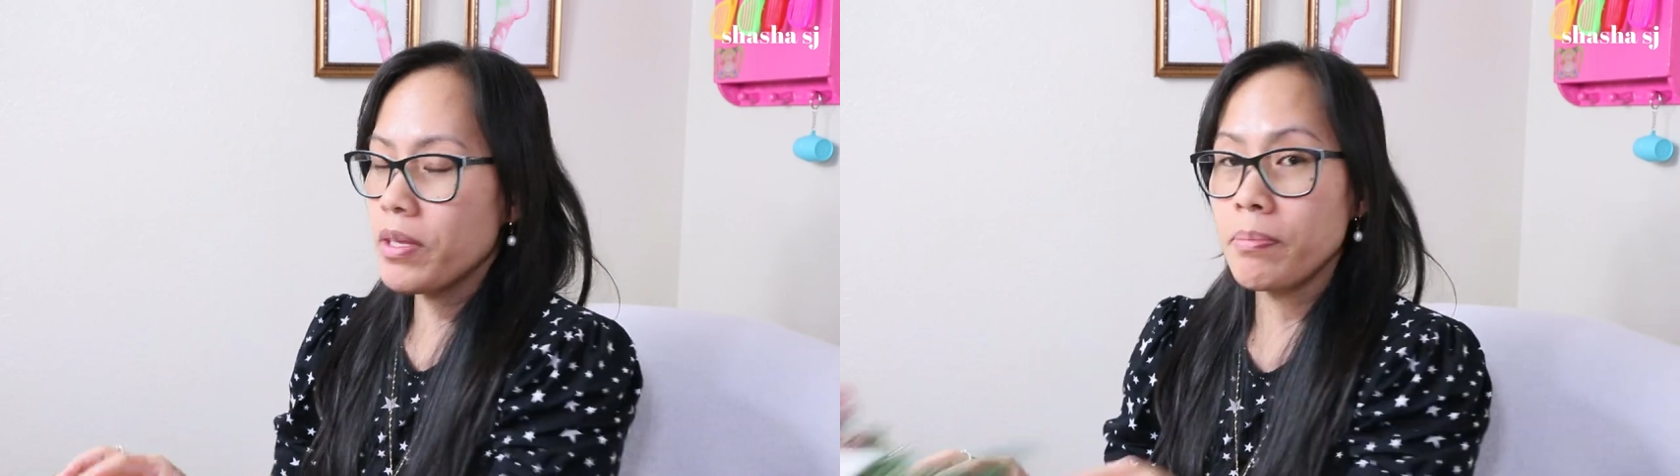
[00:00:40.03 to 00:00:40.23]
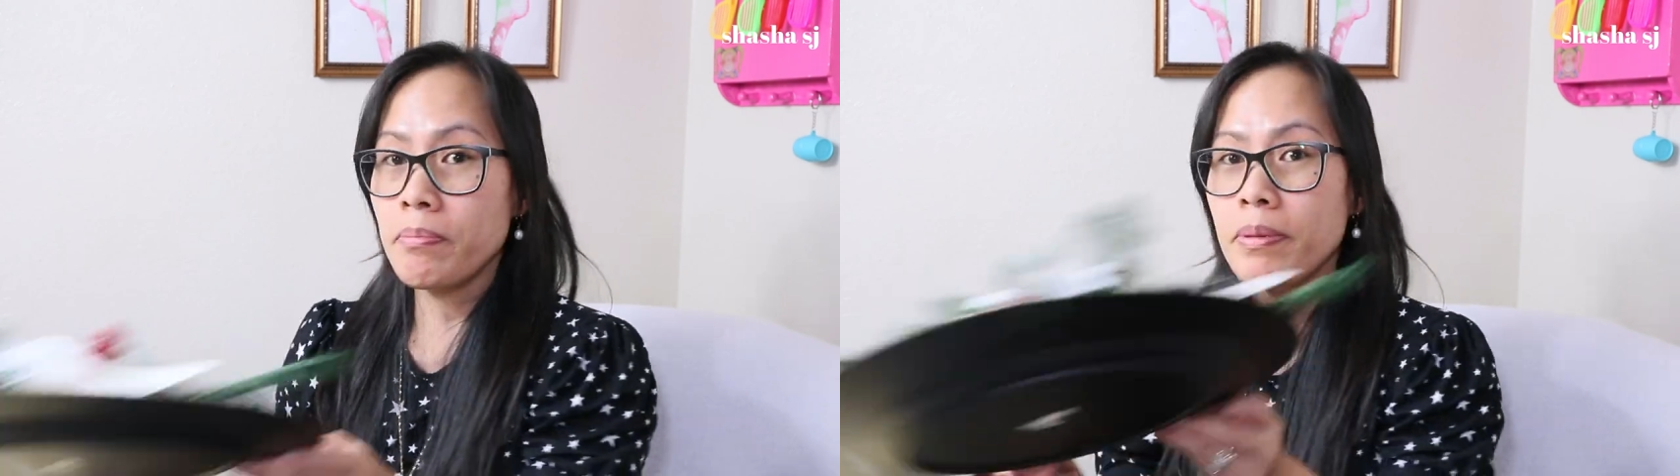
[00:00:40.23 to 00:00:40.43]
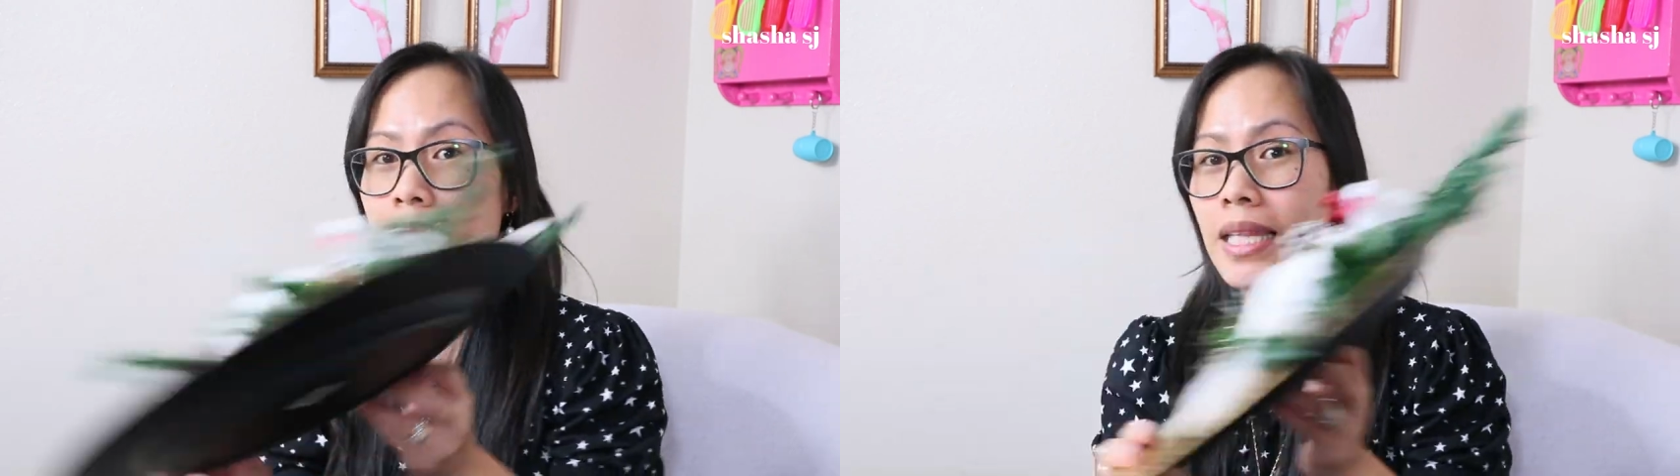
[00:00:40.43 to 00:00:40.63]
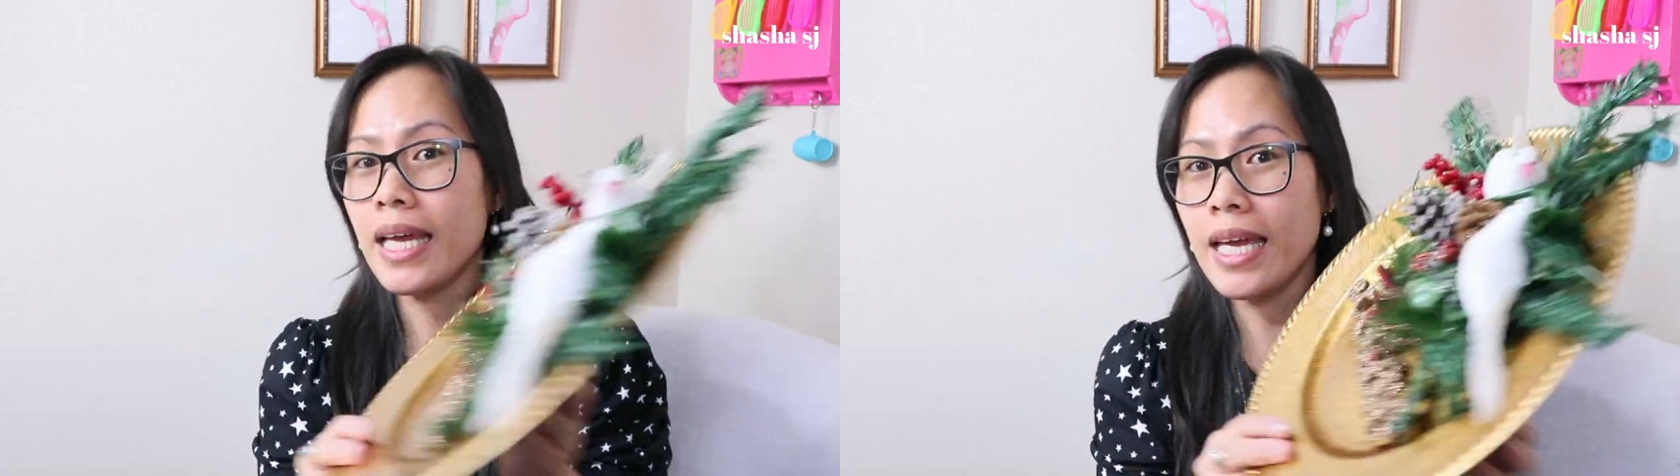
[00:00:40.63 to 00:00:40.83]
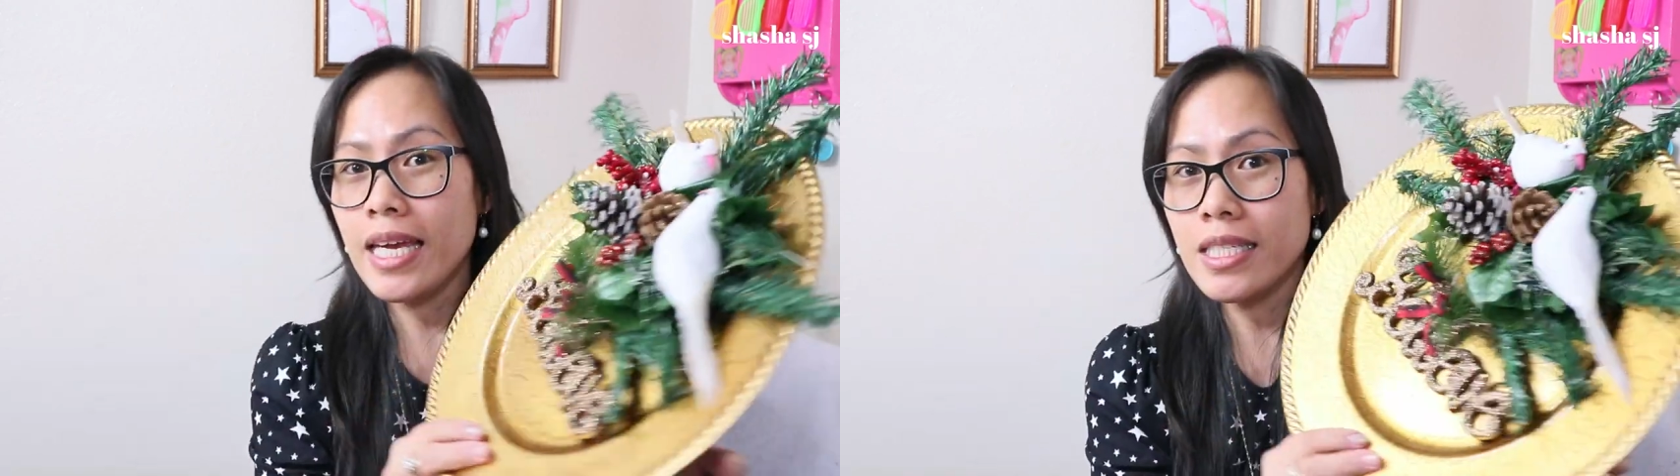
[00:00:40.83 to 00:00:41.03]
the
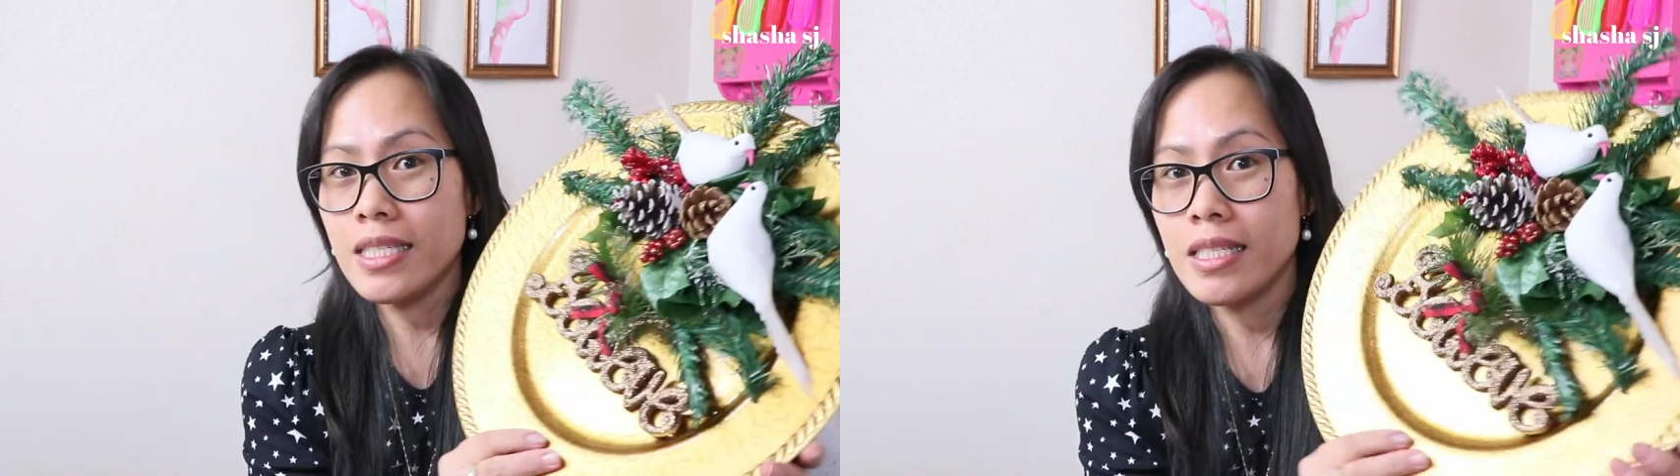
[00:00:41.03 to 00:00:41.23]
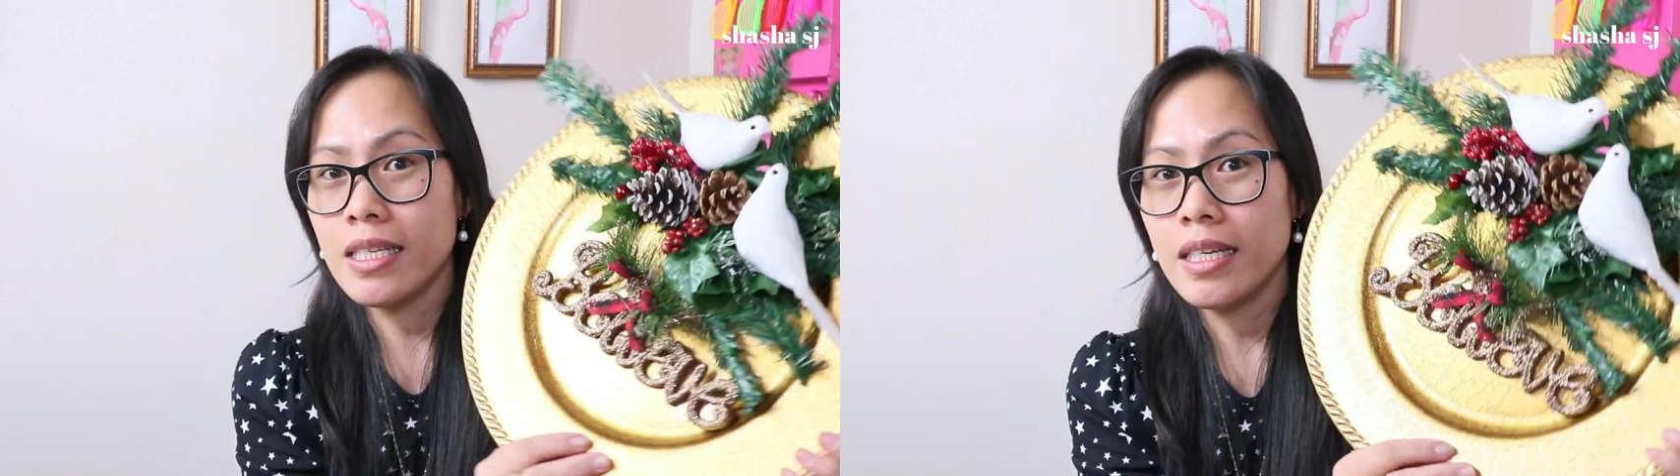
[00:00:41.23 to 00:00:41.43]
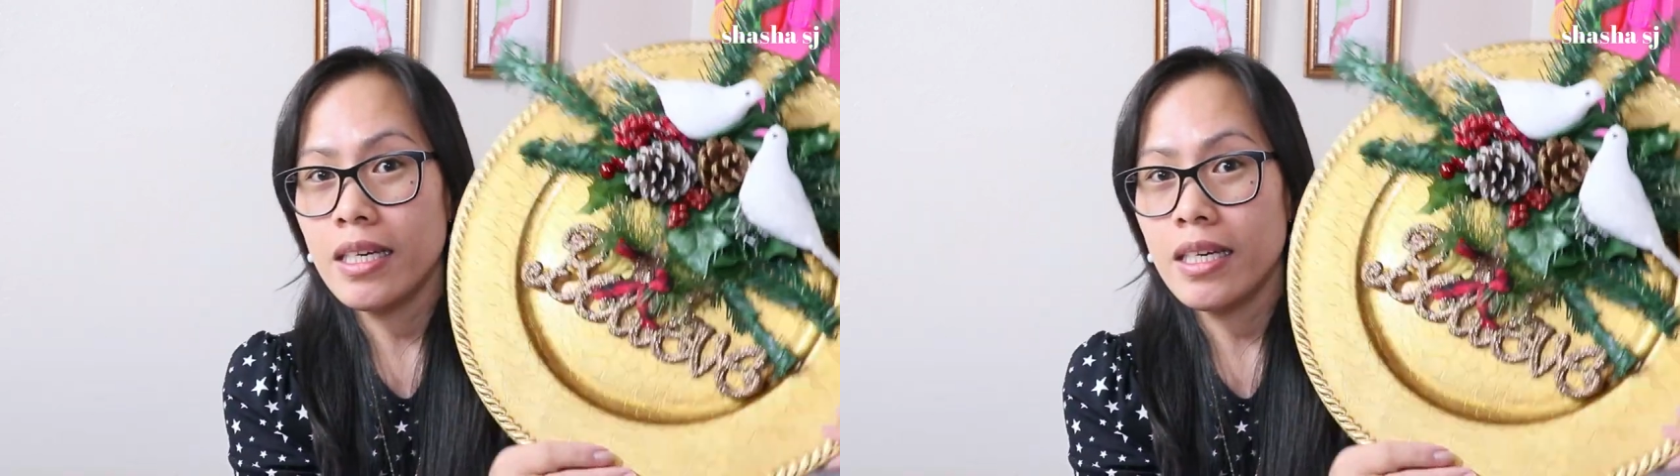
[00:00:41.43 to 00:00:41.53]
plate